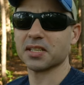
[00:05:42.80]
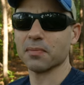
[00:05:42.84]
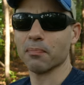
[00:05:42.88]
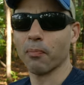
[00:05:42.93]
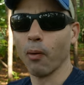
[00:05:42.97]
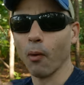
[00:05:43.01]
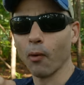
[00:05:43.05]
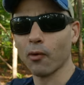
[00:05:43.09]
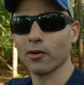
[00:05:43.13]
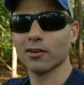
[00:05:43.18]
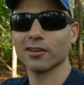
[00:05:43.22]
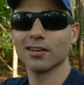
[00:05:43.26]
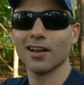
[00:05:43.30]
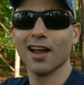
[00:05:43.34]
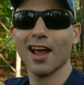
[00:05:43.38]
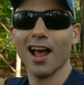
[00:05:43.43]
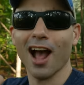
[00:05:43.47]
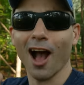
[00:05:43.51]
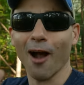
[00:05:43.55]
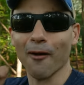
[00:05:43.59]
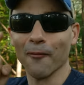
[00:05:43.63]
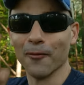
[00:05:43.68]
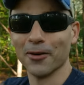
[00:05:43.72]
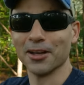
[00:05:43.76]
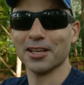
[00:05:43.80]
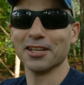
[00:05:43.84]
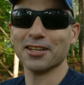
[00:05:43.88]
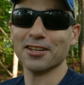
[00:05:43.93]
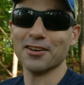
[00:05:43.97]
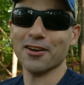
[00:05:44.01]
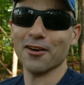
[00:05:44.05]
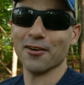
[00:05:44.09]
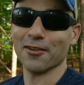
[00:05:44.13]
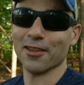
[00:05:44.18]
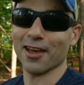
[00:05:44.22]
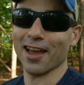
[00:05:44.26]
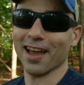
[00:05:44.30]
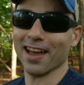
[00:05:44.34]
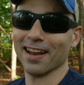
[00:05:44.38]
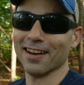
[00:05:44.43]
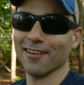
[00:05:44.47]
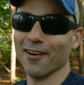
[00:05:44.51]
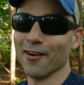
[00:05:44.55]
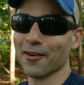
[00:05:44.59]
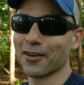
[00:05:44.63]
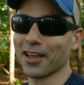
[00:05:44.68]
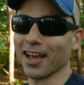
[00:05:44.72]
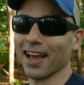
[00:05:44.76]
it's important. I want you to know that.
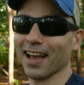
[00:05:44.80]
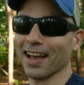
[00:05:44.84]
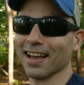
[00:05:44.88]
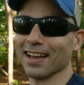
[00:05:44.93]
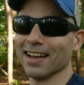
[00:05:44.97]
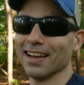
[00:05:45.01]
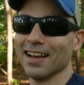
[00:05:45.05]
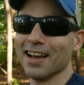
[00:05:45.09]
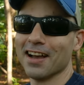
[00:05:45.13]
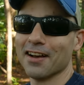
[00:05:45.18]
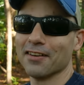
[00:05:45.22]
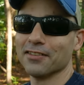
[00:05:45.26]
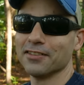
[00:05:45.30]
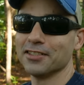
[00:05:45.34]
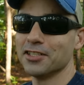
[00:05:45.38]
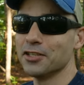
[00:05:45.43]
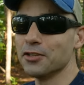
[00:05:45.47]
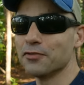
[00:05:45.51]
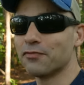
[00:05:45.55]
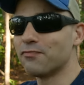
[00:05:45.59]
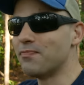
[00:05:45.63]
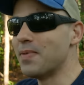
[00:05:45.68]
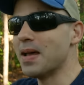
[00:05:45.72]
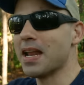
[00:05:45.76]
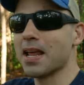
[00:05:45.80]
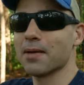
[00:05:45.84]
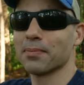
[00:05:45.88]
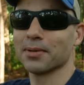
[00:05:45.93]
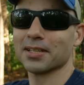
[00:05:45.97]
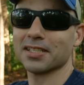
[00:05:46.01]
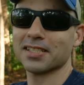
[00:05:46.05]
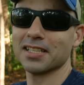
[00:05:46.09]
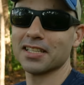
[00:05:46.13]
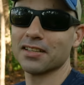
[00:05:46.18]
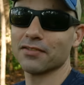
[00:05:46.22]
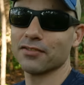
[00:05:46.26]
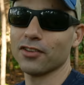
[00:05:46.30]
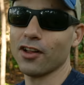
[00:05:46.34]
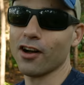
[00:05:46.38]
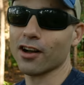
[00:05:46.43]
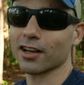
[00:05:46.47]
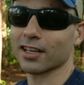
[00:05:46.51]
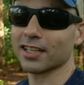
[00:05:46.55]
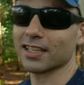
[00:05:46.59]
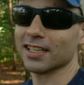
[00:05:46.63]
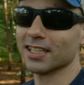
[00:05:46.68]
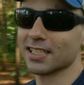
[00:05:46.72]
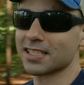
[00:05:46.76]
Okay, you've been able to see the
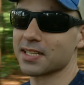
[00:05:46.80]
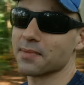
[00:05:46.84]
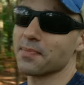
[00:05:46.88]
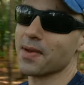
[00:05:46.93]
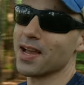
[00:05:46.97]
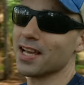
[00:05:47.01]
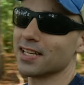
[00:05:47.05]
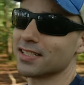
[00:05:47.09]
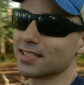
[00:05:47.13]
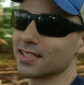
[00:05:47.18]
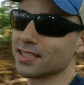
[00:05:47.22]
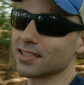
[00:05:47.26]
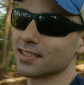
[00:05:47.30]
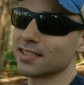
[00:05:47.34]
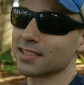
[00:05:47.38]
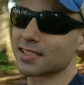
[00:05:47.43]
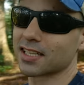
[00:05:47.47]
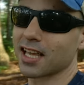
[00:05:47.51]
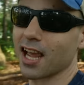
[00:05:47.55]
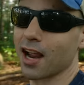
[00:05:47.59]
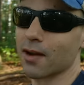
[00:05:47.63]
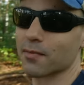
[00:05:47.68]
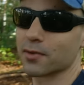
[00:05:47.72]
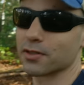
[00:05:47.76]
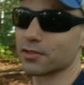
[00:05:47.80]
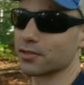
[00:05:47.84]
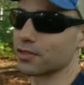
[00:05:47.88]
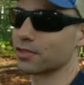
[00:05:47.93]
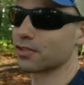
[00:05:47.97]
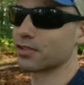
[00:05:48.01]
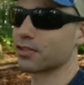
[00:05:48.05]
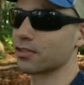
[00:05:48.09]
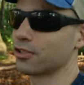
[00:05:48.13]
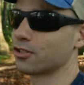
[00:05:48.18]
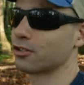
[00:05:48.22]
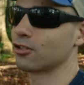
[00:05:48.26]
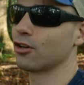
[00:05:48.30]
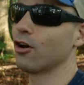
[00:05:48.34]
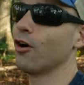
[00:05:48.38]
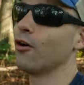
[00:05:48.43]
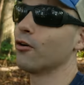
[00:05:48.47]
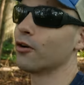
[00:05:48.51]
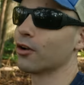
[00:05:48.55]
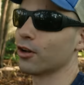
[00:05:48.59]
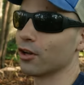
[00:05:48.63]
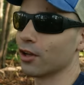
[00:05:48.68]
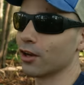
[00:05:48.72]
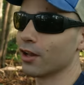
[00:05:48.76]
vlogging. It's amazing. This camera is
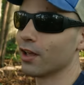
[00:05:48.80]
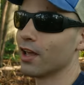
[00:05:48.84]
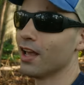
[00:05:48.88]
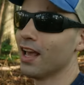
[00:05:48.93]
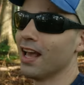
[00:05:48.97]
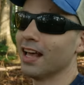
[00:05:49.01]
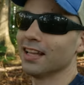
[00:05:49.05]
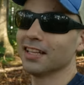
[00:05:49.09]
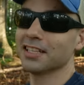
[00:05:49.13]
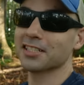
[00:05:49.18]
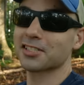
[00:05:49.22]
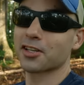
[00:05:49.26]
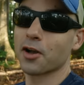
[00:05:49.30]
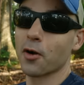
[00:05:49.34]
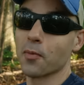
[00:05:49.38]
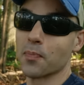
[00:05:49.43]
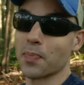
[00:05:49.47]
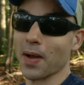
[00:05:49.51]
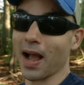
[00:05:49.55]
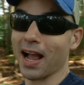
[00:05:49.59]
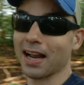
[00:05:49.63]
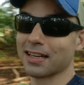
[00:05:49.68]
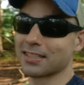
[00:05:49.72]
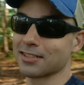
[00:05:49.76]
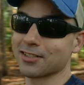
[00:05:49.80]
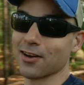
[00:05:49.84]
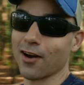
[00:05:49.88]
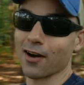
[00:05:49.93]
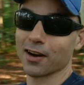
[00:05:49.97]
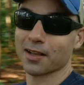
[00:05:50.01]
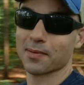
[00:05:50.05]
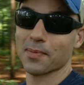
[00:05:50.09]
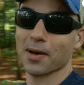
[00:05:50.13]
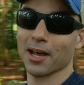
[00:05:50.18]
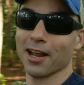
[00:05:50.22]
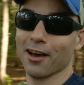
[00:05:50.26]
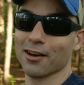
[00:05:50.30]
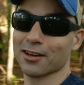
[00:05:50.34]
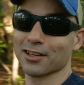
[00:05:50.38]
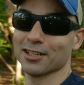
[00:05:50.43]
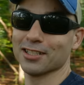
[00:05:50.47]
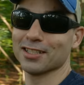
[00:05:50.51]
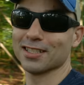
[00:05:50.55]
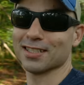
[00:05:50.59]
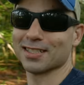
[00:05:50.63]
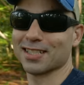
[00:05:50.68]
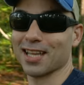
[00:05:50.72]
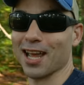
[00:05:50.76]
so good. Let's go back to talking about how
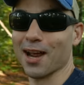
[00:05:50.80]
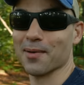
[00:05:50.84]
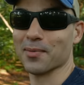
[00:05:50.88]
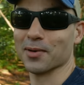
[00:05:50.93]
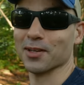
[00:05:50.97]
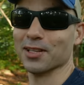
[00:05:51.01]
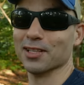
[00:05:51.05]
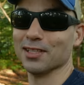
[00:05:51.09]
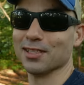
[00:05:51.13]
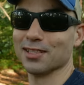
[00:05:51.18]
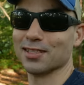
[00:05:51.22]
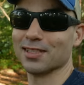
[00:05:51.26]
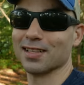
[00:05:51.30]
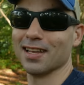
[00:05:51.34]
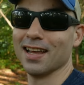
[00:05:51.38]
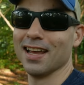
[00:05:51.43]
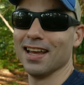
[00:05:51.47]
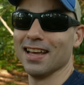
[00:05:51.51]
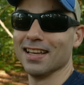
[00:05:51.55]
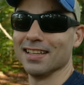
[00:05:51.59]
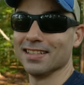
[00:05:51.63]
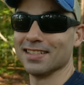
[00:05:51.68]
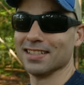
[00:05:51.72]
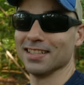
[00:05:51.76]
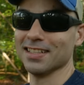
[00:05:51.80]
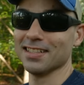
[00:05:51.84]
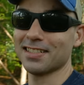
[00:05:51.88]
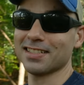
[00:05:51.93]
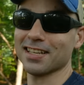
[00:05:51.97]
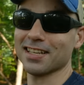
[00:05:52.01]
good this camera is. See you in a